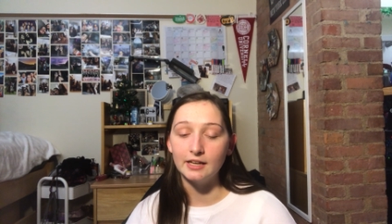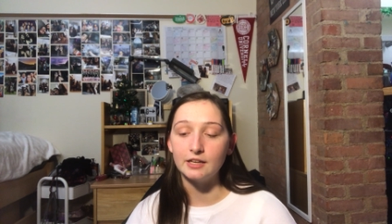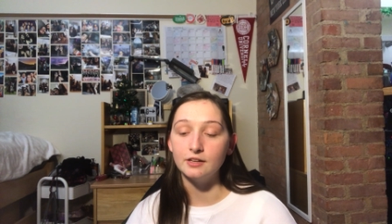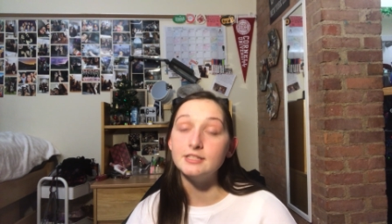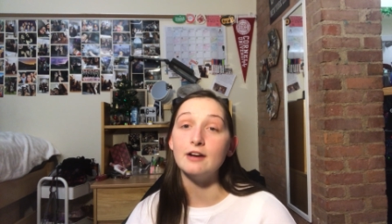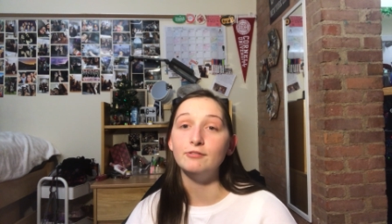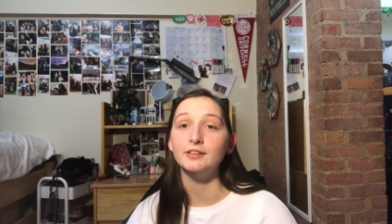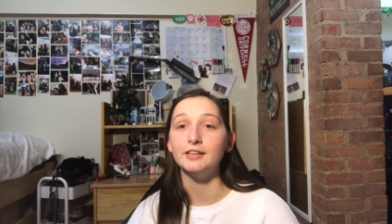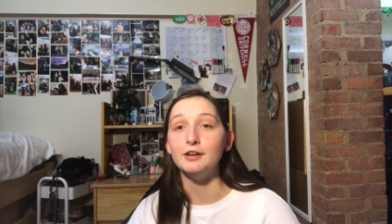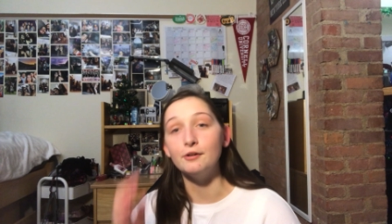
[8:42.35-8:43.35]
Like, you'll
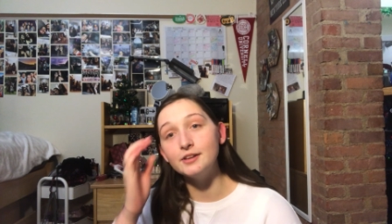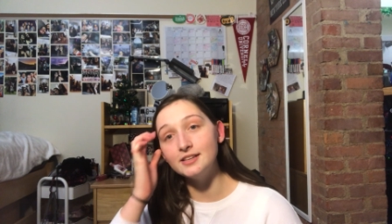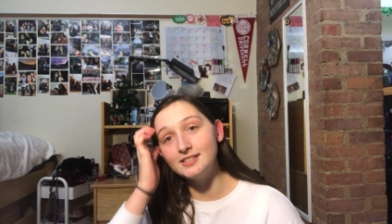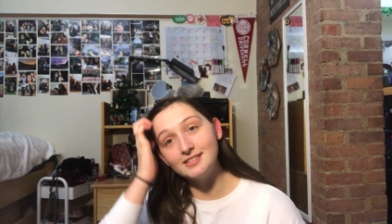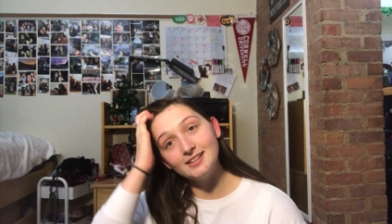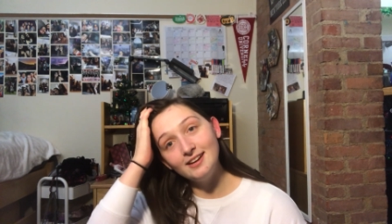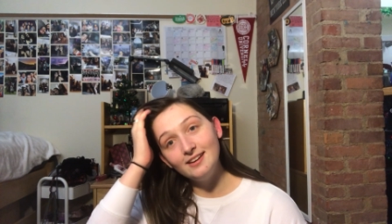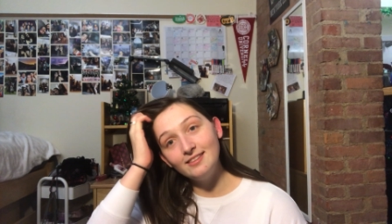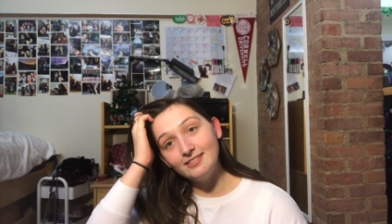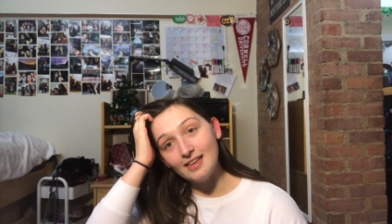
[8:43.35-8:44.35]
definitely notice
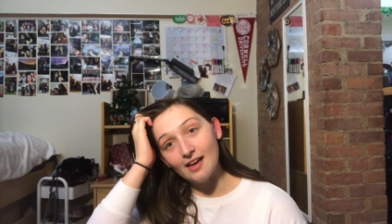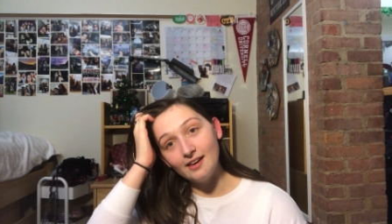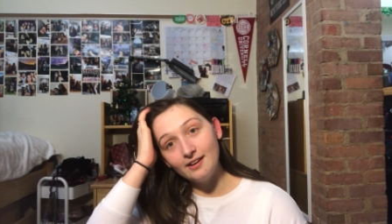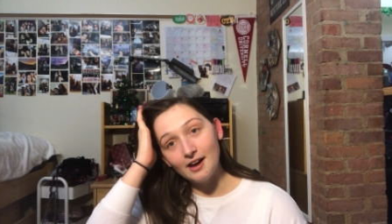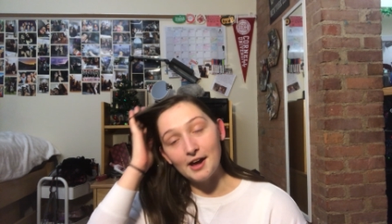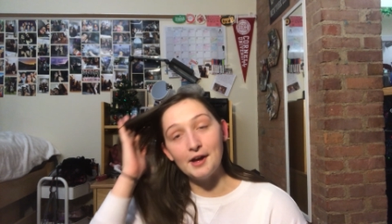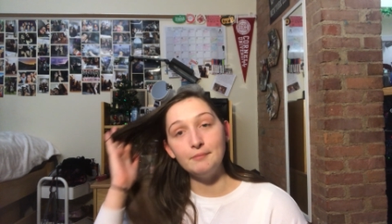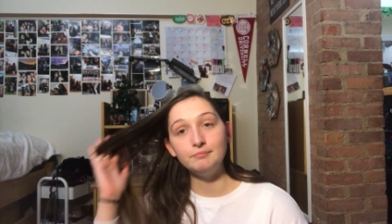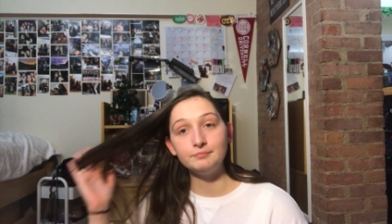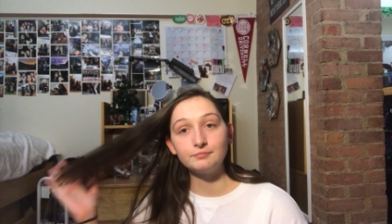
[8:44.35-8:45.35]
that
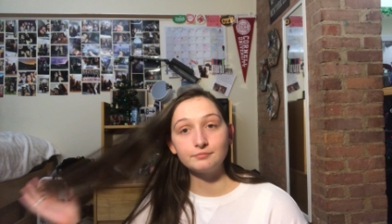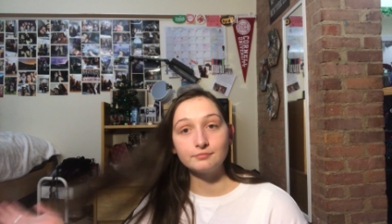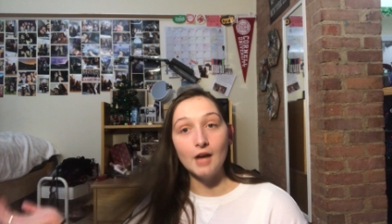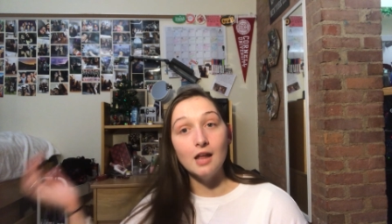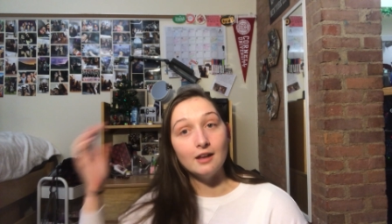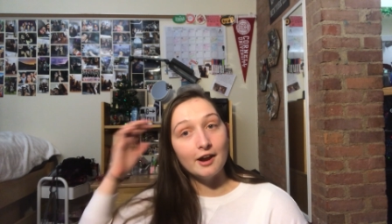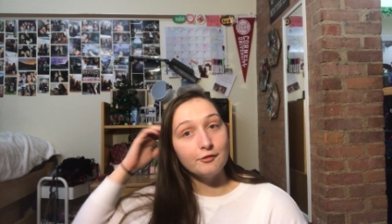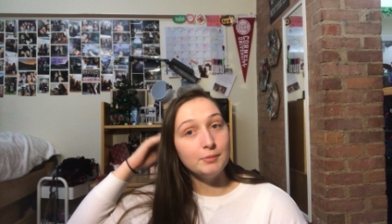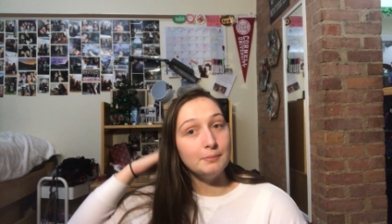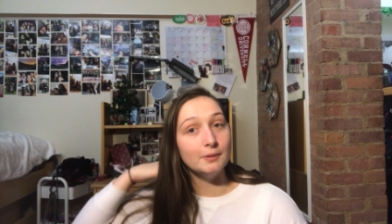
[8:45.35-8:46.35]
a lot
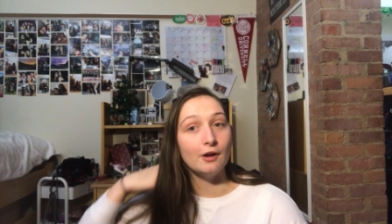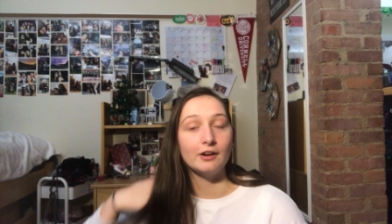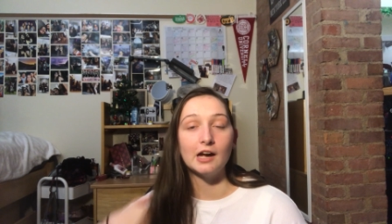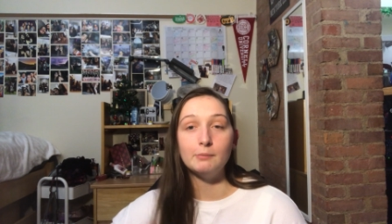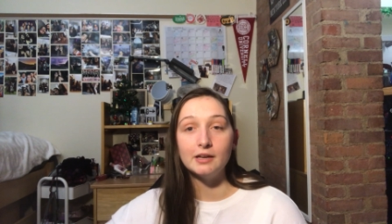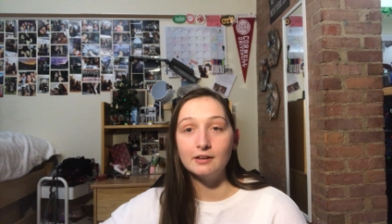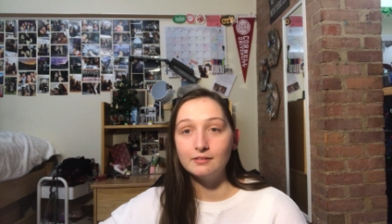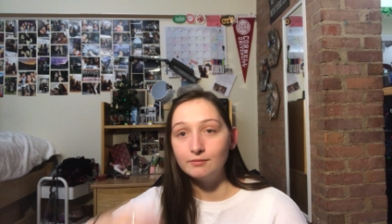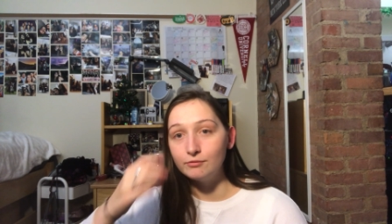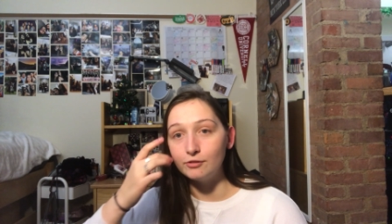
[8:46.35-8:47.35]
of people are coming
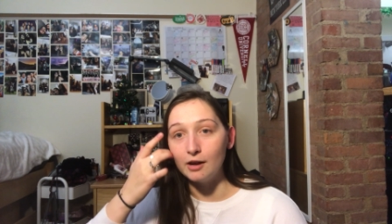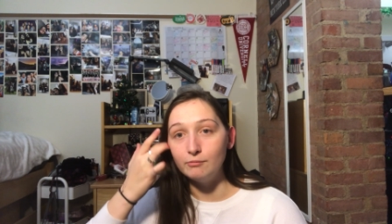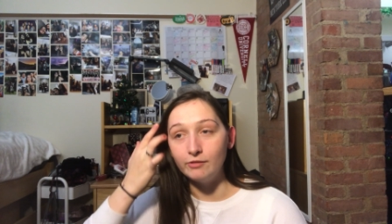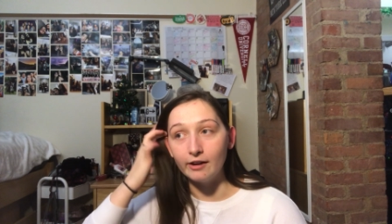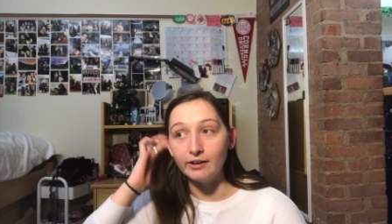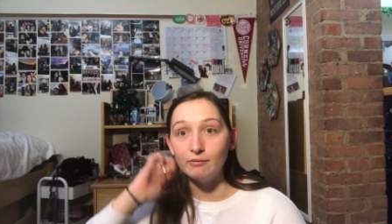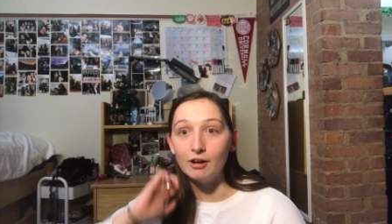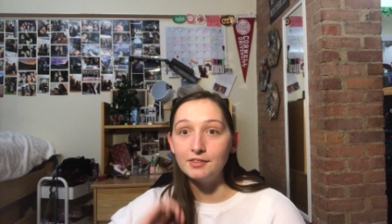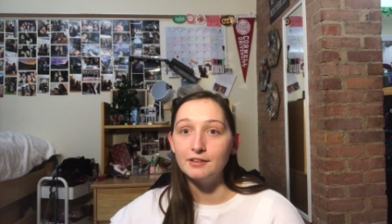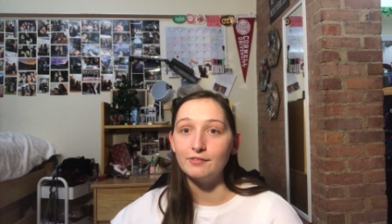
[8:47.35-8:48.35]
from very
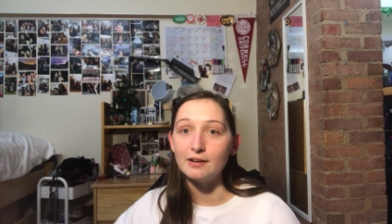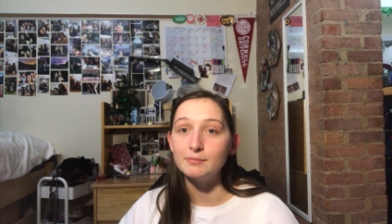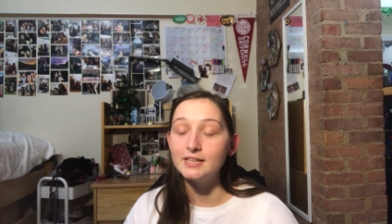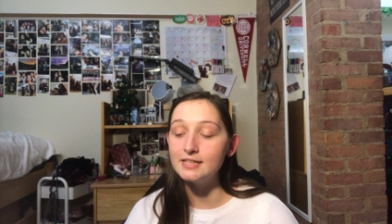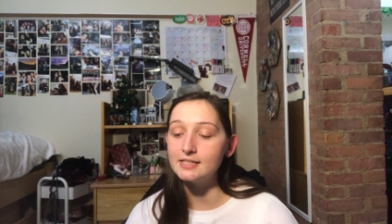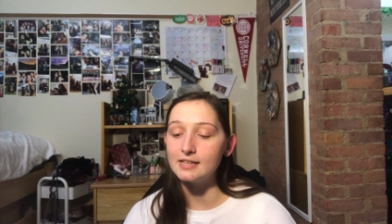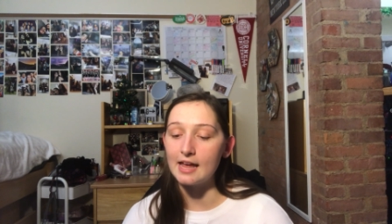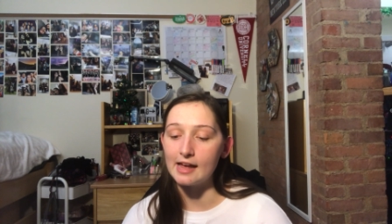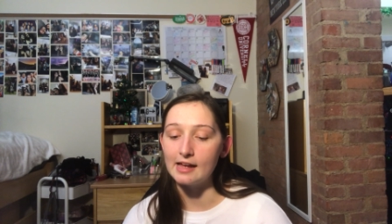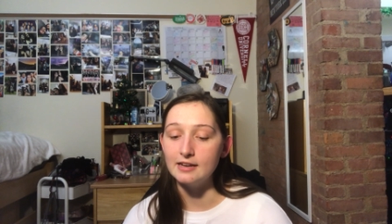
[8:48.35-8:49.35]
wealthy families,
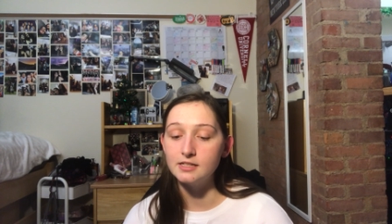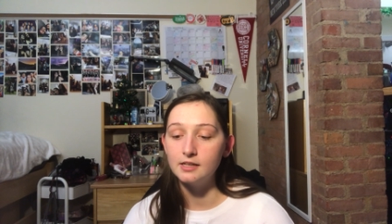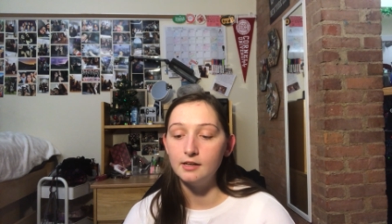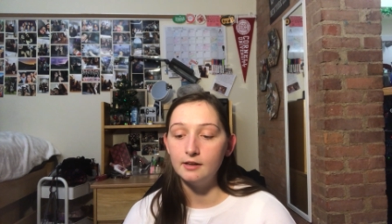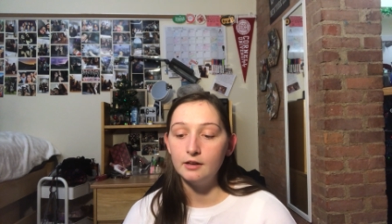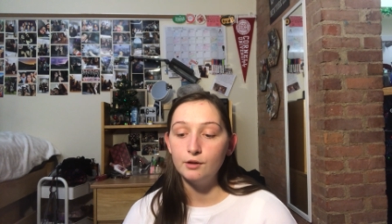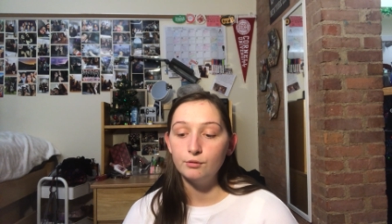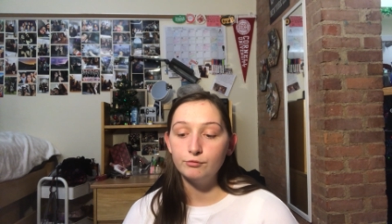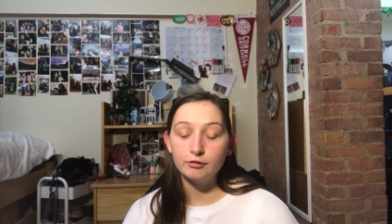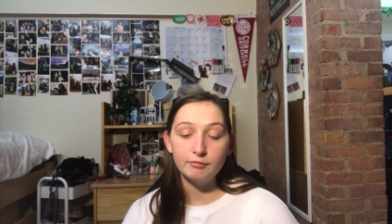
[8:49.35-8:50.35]
and
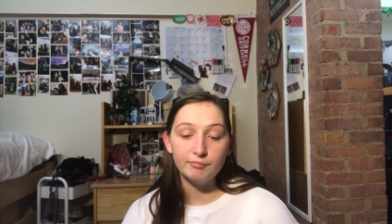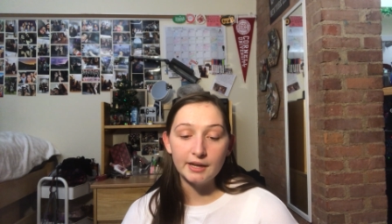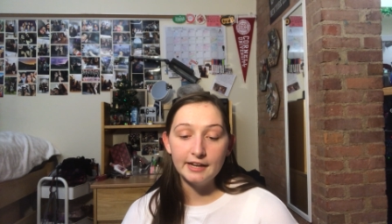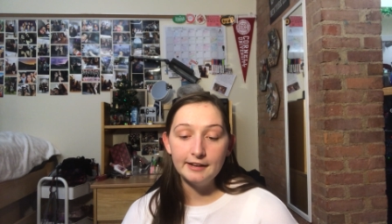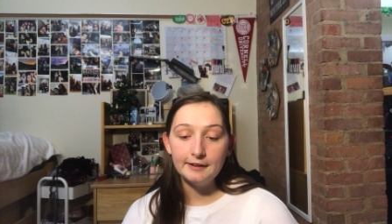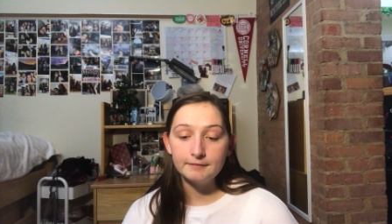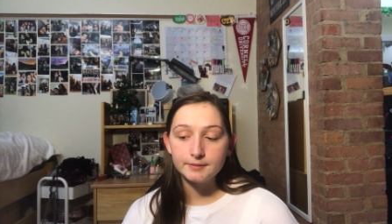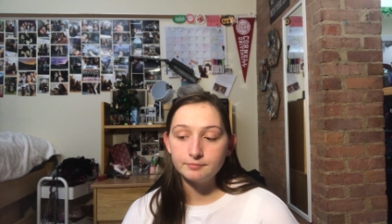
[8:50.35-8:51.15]
for me,